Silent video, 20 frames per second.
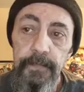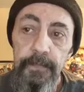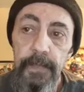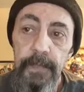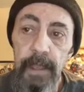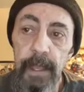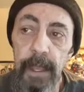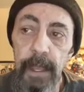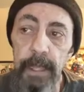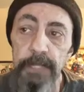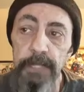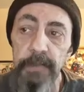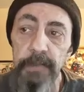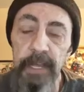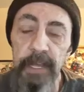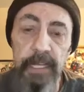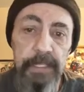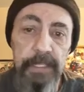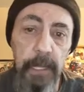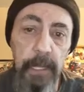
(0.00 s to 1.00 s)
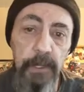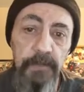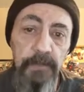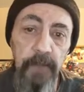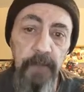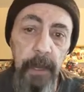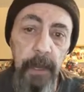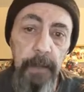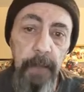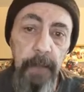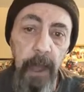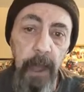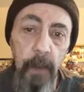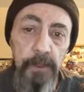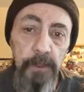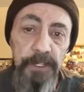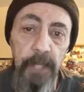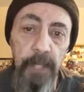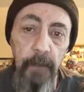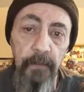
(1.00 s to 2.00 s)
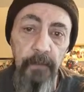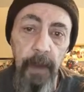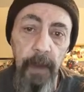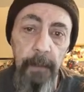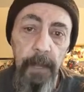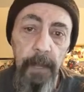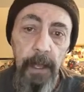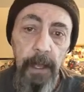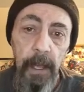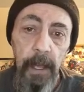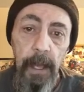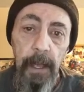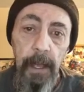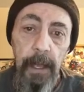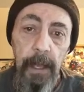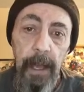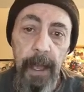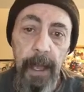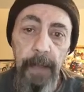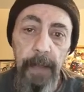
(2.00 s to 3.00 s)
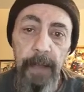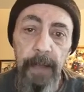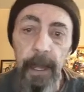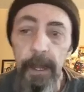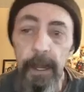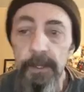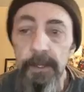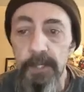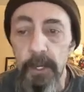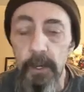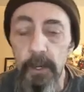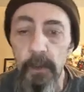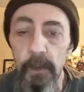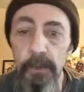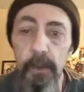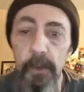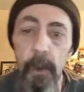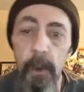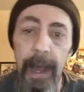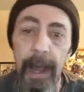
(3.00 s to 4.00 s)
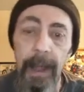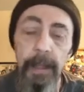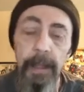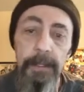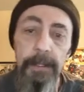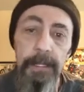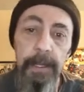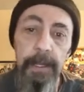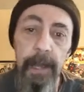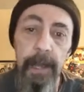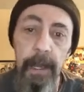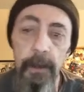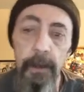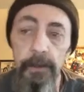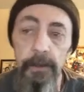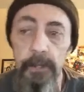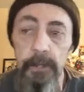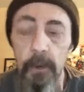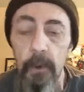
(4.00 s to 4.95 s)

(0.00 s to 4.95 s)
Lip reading: And it's because I was fucking my own self up. I had that internal duality, that internal